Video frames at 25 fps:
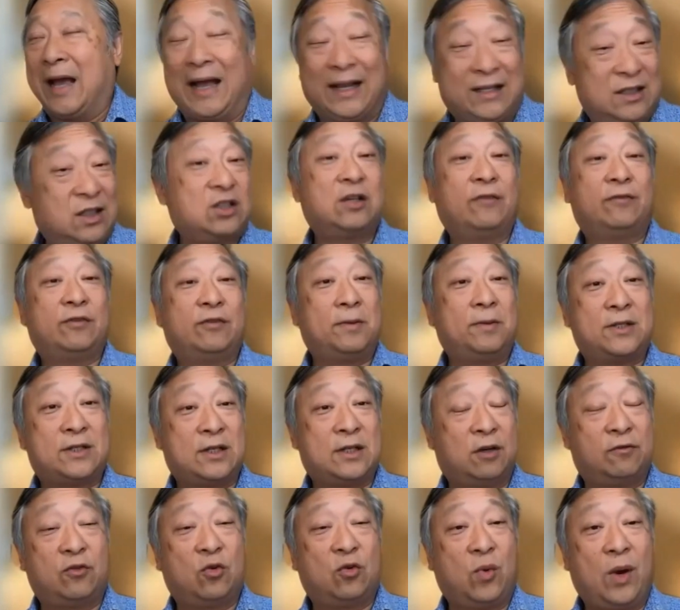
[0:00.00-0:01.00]
I just have to be
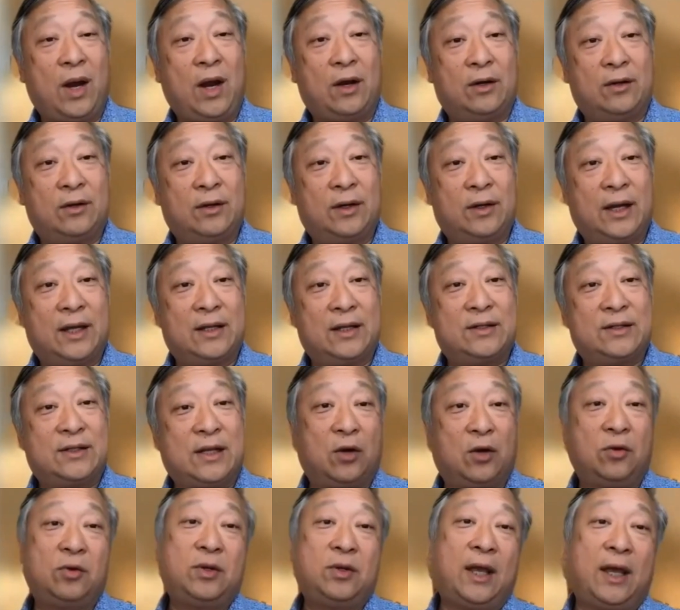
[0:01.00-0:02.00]
self aware and
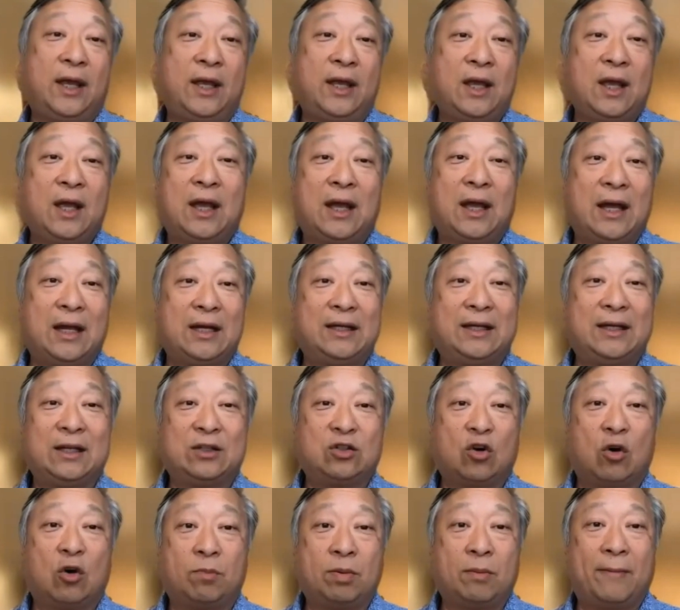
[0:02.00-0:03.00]
say, okay, I didn't
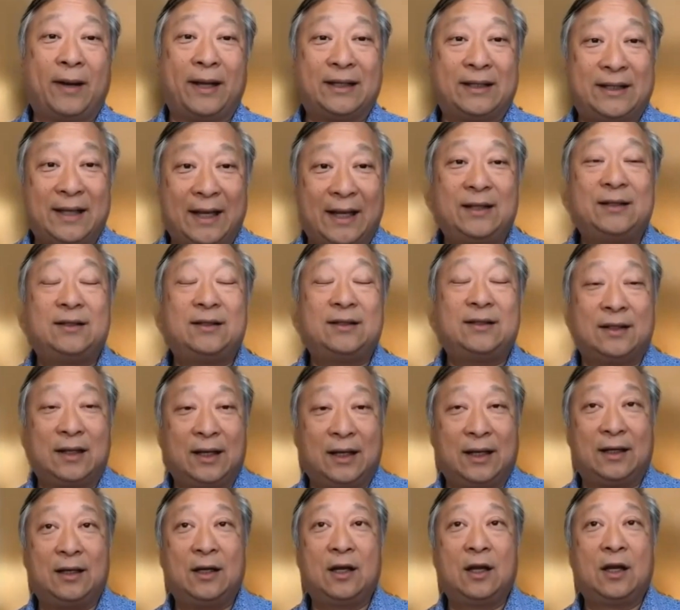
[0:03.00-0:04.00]
get to open my day
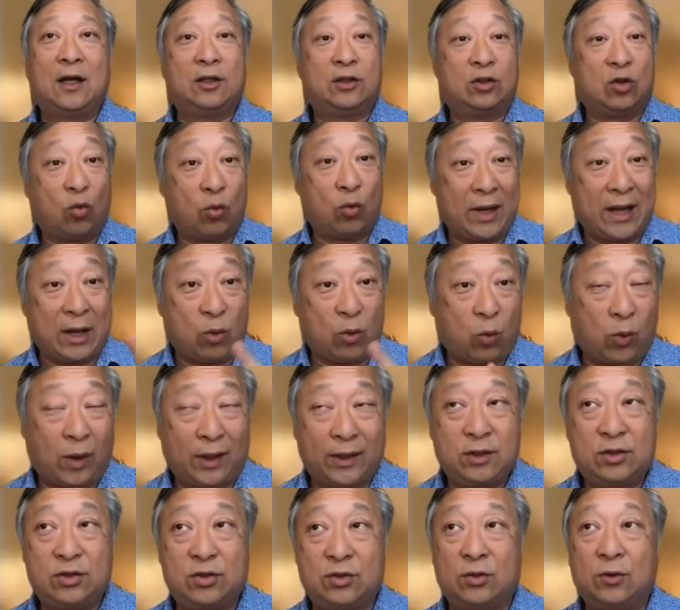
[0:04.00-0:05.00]
today the way I
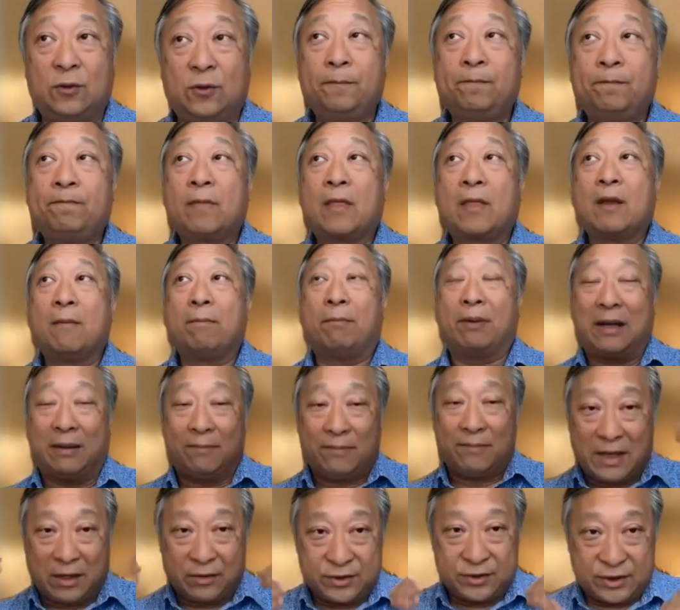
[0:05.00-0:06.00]
want to, but
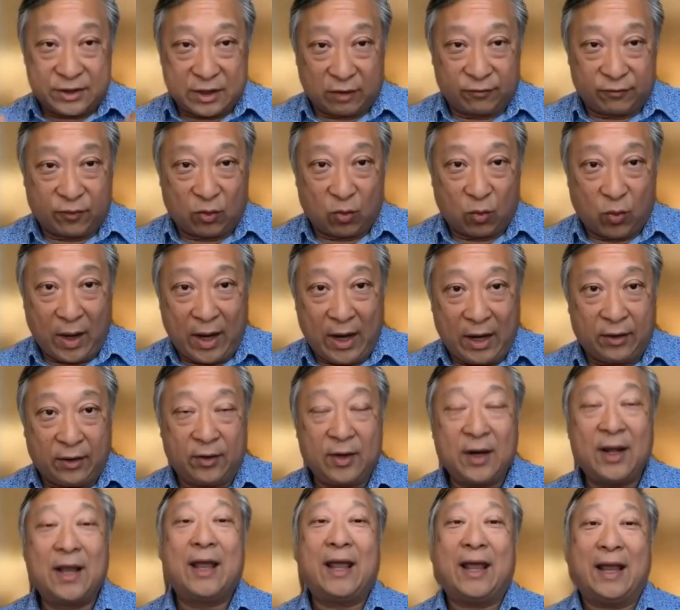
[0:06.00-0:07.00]
I'm now self
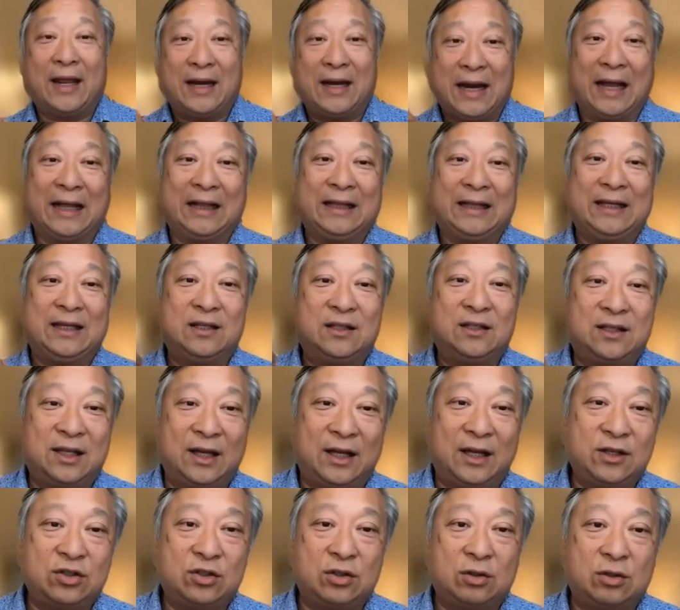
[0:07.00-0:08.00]
aware and highly
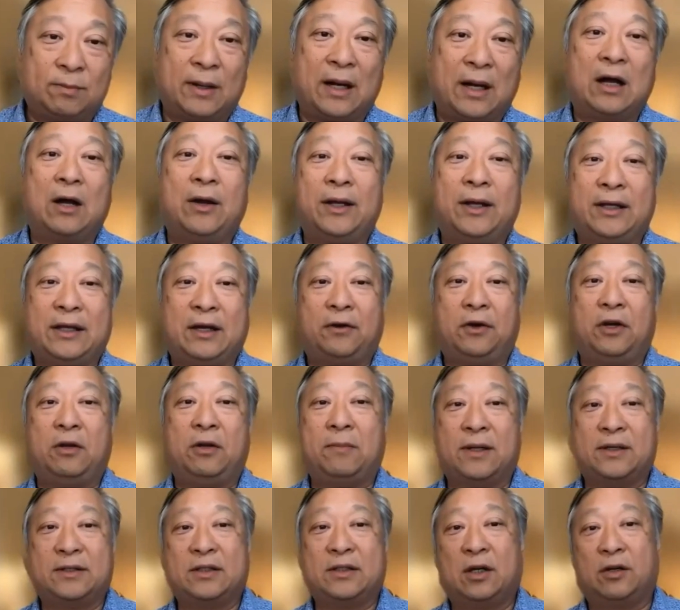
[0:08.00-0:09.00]
intentional about how I carry
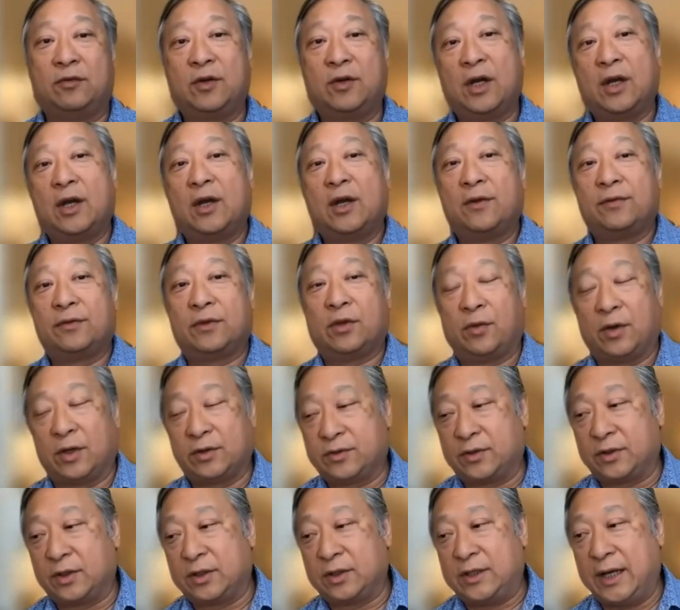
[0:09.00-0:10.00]
myself the
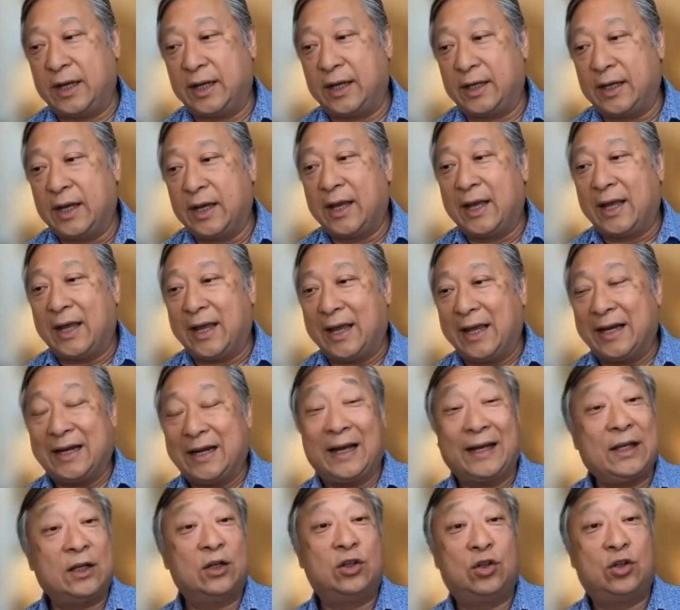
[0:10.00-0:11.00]
rest of the day.
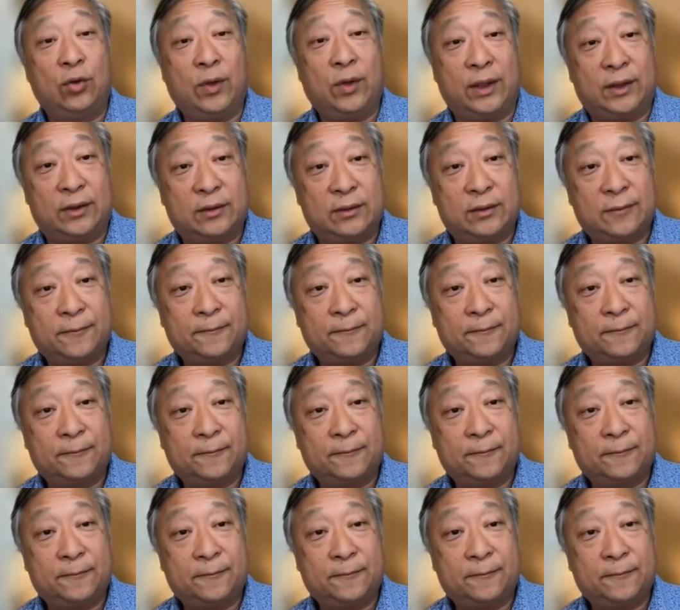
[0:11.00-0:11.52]
And I can do it.